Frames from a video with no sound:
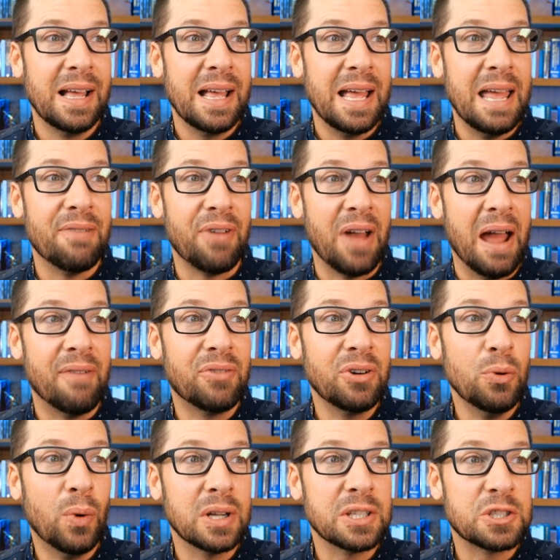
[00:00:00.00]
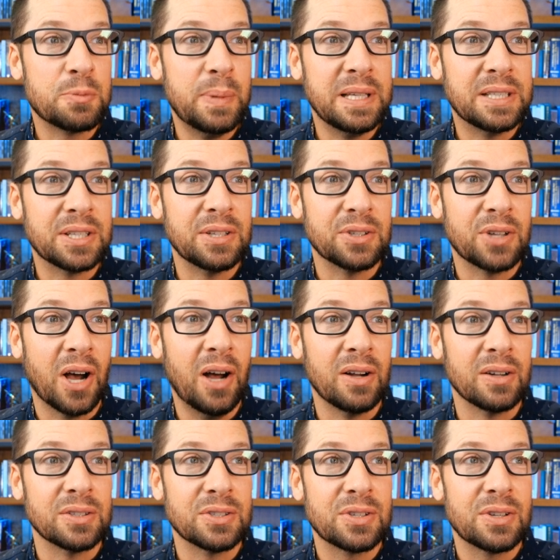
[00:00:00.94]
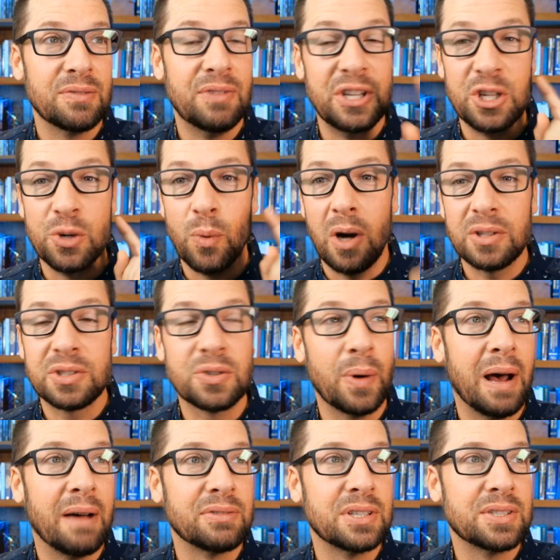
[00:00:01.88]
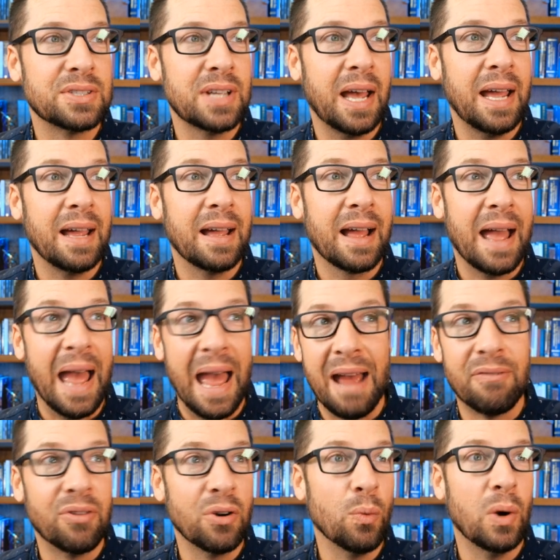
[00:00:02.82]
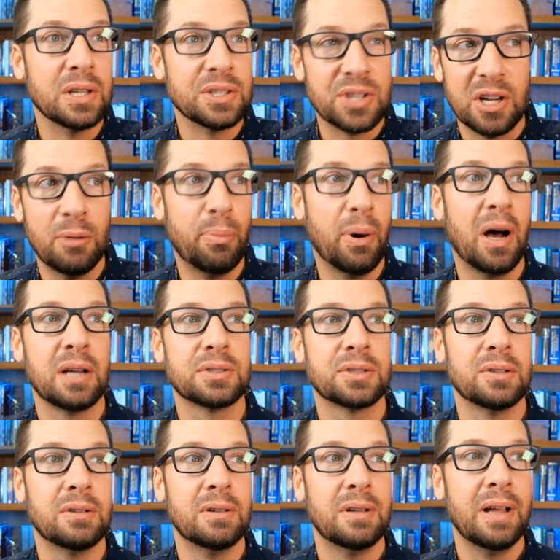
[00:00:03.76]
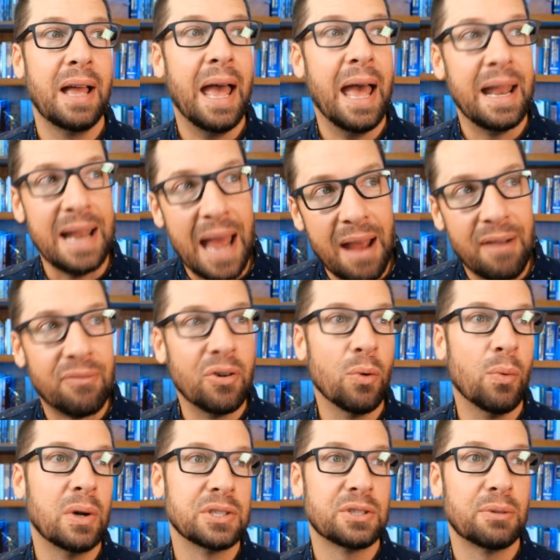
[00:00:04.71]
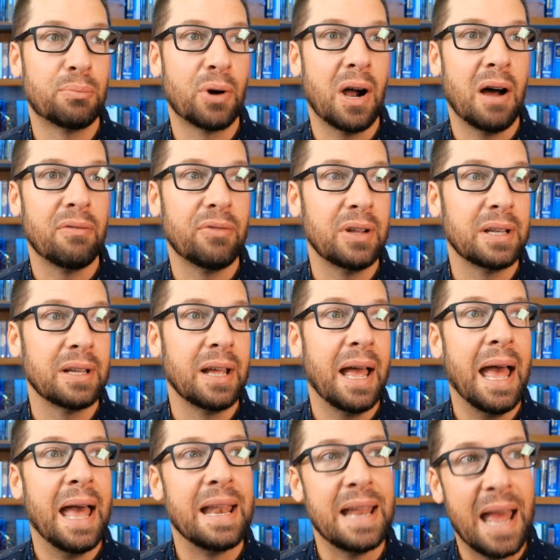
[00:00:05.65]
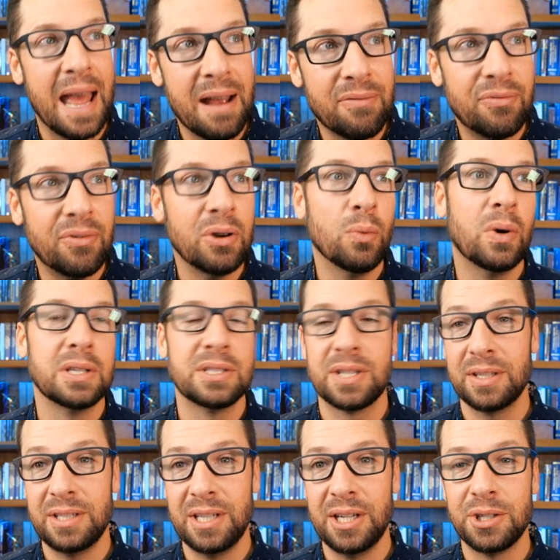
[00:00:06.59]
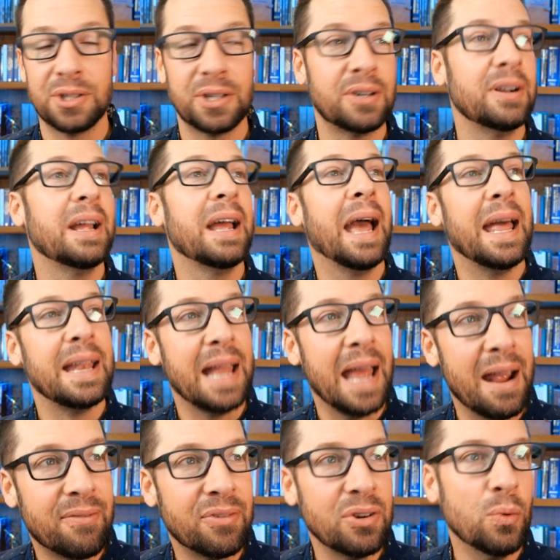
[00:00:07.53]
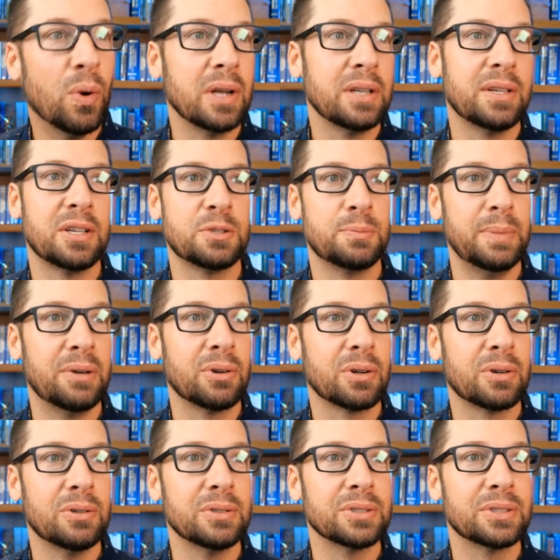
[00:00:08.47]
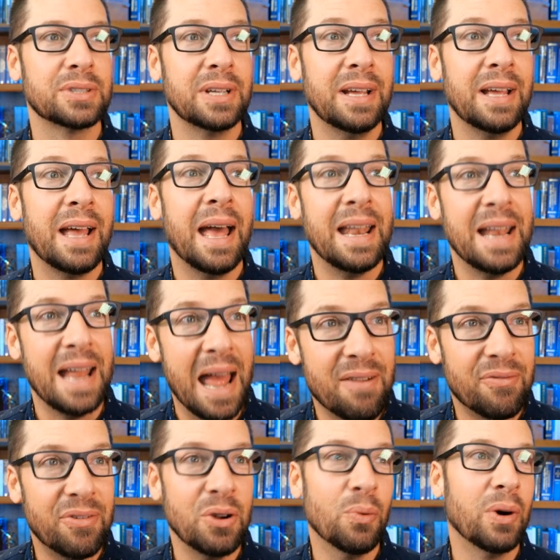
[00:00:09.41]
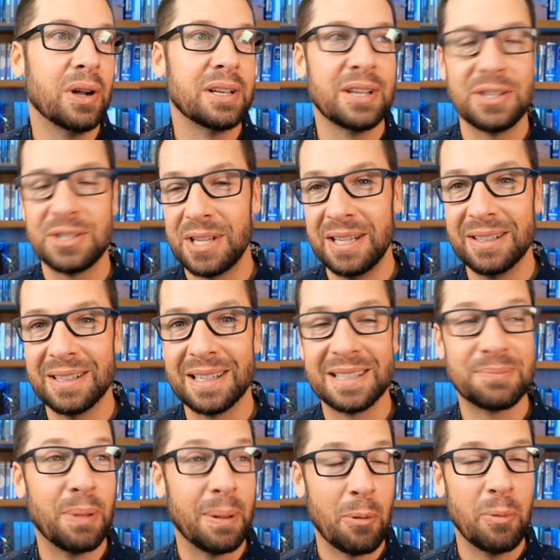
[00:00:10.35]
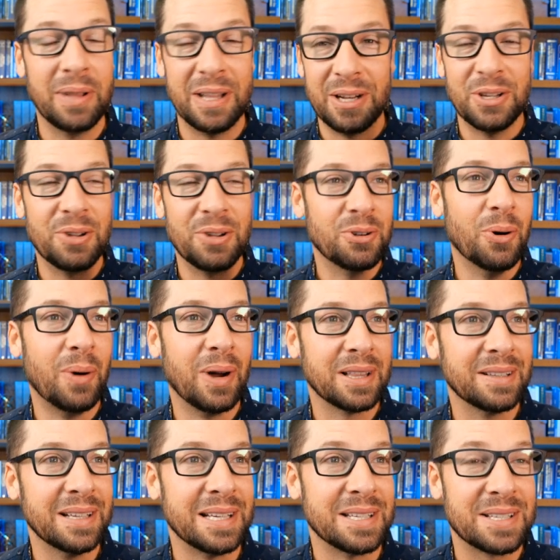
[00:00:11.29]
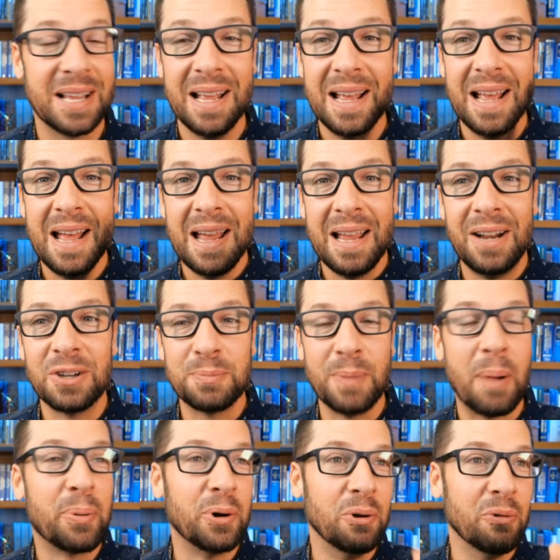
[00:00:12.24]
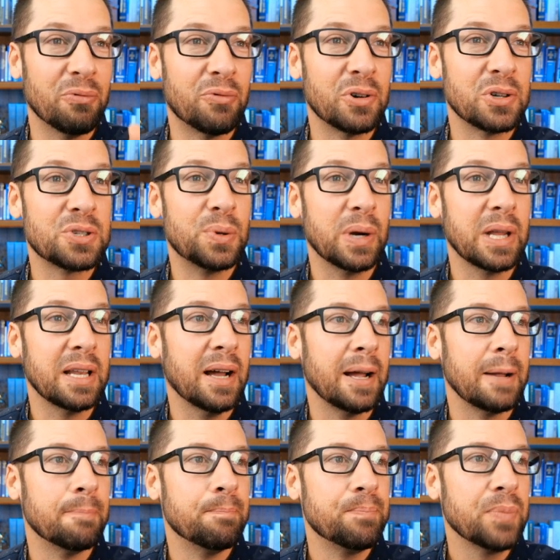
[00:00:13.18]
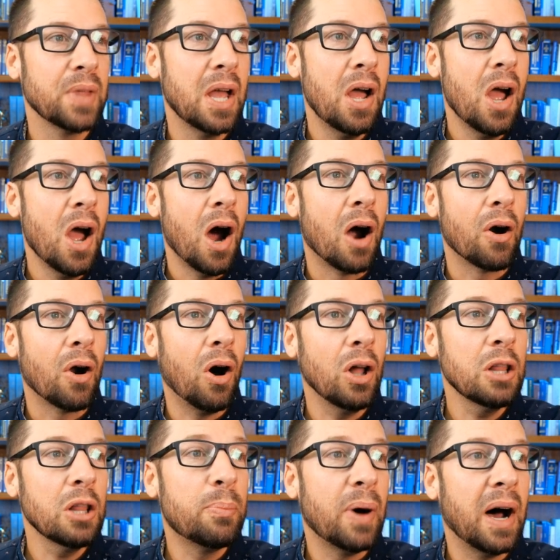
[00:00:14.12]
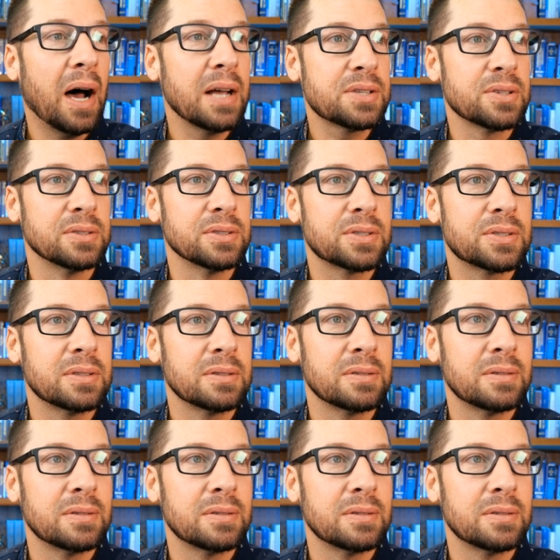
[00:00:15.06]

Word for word: If everyone speaks in tongues, then you also have to say everyone's an apostle, and everyone's a prophet, and everyone's a teacher, and everyone does miracles, and everyone does healings, blah, blah, blah. You know, you go on the list. Here's my proof, verse 29. Are all apostles?